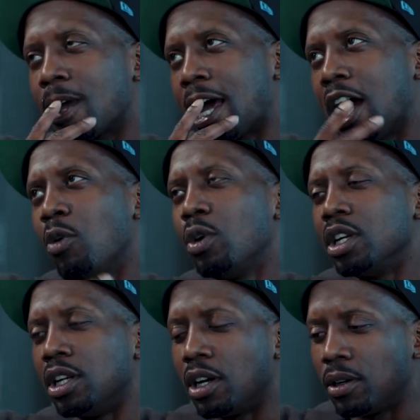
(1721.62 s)
I want
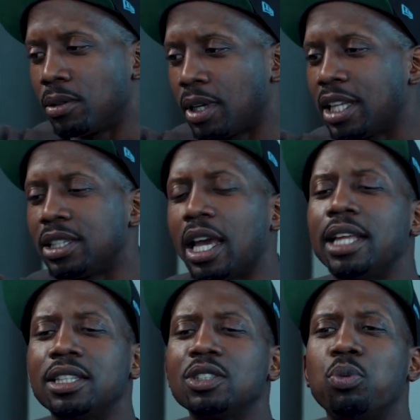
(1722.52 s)
to know,
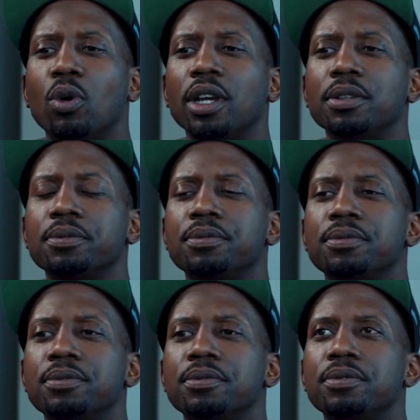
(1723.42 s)
at this point,
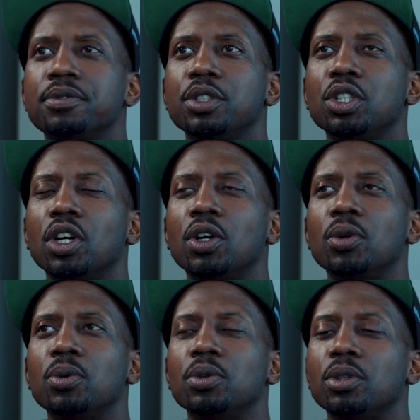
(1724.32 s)
you
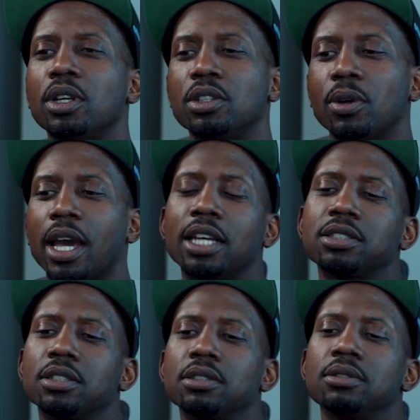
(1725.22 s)
know, you're
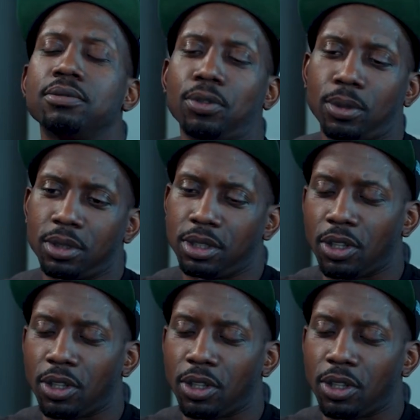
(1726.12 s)
asking for the